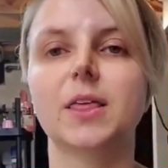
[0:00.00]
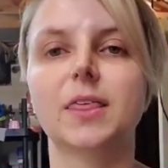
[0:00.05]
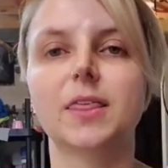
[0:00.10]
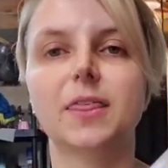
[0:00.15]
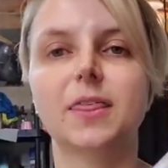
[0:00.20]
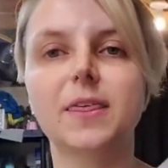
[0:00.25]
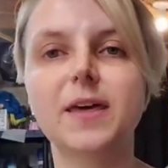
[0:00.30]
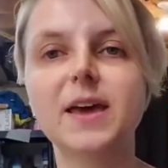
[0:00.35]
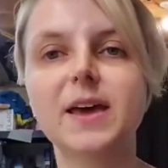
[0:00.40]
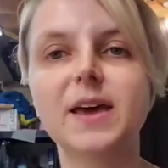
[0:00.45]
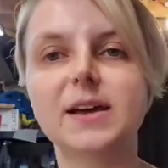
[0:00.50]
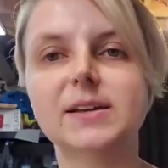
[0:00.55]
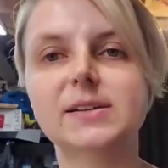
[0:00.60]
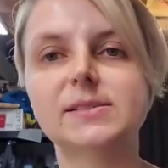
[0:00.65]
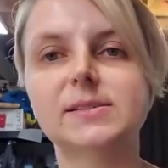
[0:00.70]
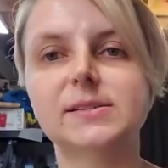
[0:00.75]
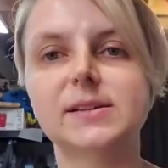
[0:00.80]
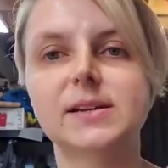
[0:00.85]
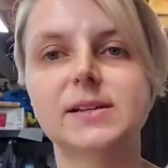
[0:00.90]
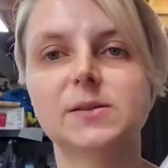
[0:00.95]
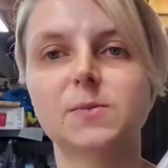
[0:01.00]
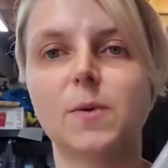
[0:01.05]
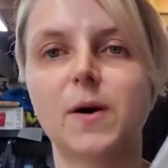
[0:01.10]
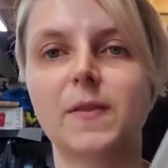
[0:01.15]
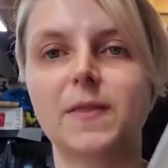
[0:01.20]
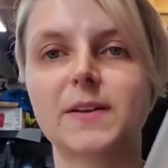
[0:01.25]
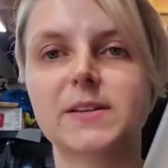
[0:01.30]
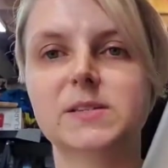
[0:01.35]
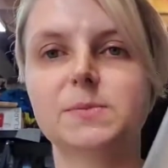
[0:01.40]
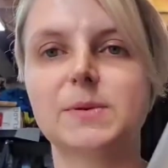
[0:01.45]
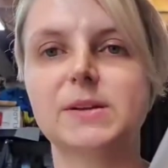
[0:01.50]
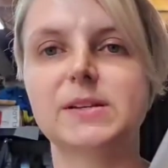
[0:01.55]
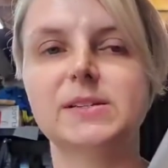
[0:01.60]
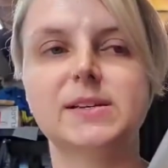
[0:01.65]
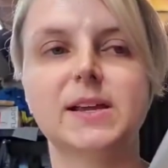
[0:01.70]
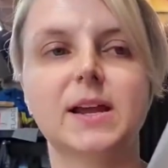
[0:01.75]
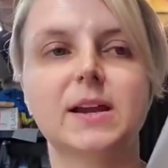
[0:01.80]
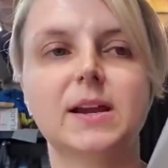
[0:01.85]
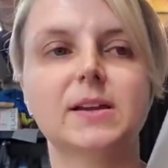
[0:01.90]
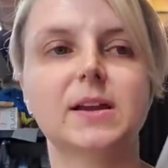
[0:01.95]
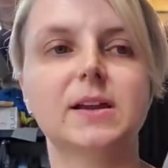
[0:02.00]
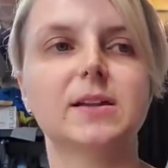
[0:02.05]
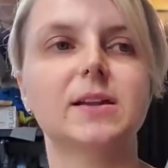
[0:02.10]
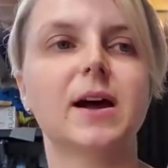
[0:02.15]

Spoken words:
This is one that's been sanded.